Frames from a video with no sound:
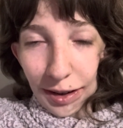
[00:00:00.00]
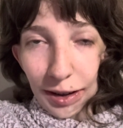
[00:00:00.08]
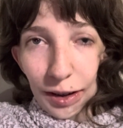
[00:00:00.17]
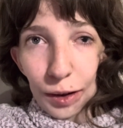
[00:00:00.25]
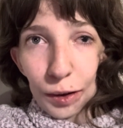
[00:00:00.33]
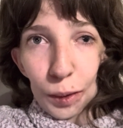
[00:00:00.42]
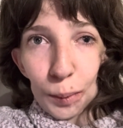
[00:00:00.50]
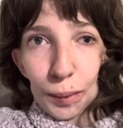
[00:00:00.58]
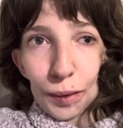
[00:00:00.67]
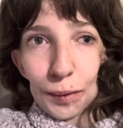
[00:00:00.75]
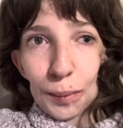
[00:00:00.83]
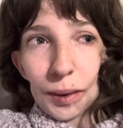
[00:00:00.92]
in terms
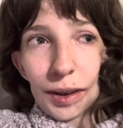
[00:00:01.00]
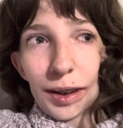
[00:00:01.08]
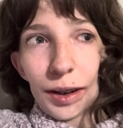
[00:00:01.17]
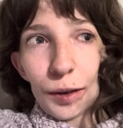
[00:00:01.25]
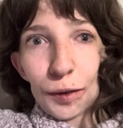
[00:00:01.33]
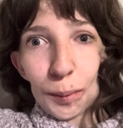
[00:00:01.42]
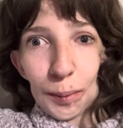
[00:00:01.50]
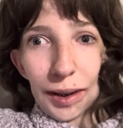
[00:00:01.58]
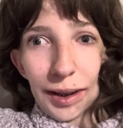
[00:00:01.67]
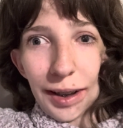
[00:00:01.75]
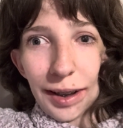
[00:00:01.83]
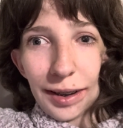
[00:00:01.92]
of what syndrome I
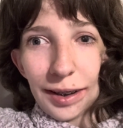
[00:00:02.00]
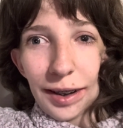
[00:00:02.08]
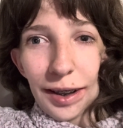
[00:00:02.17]
had.